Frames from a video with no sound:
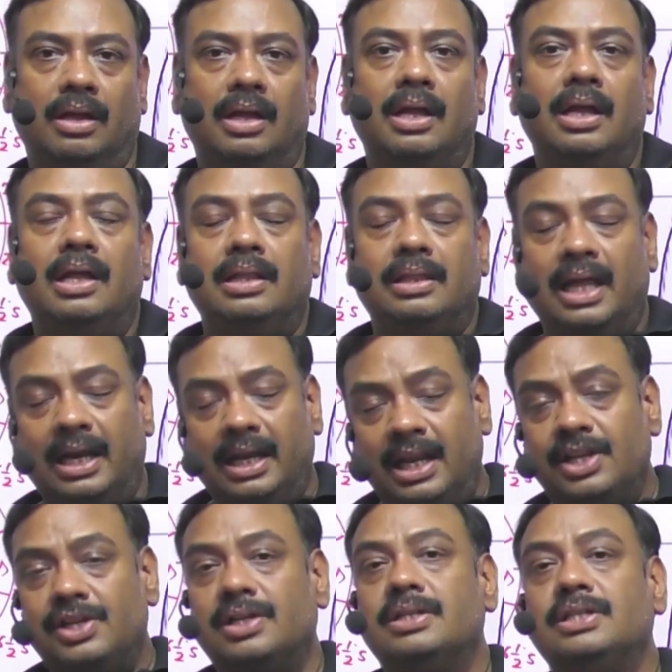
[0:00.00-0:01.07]
The
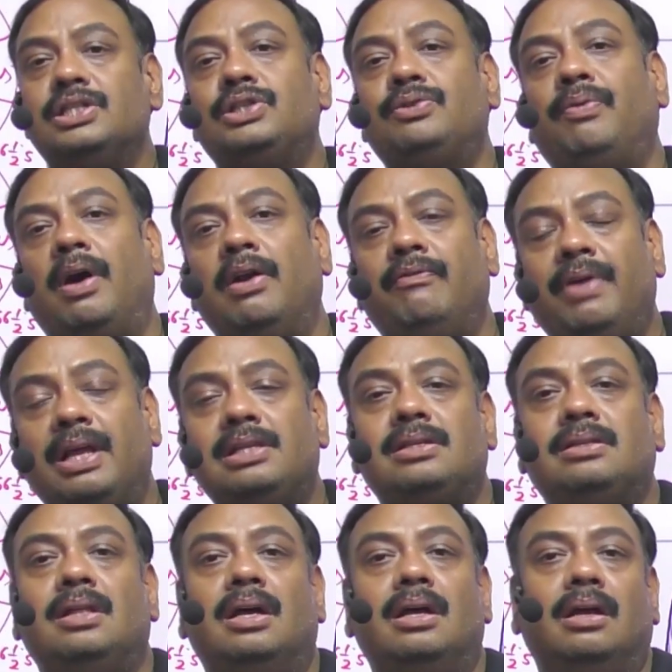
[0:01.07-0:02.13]
regions for which
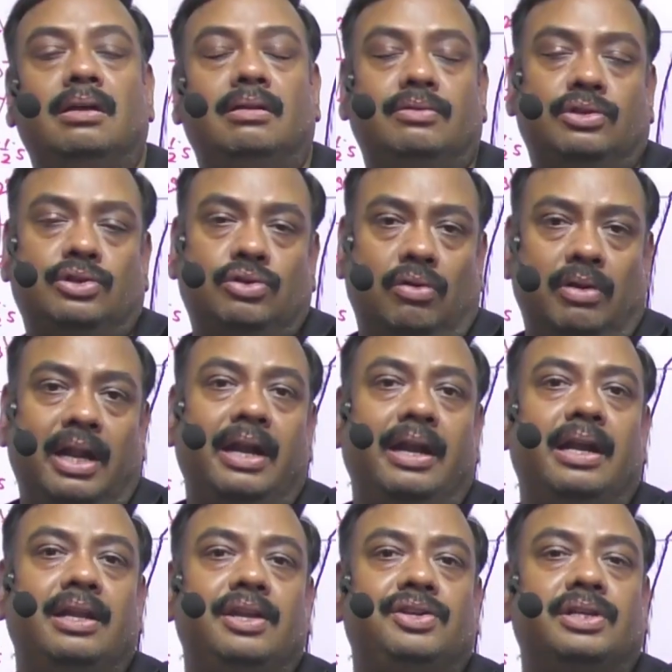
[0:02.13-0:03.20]
the solar
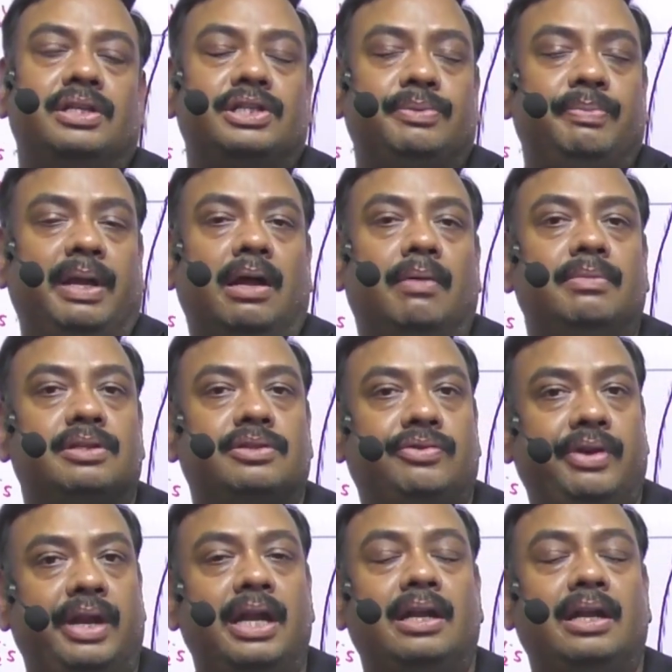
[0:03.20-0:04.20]
radiations become straight,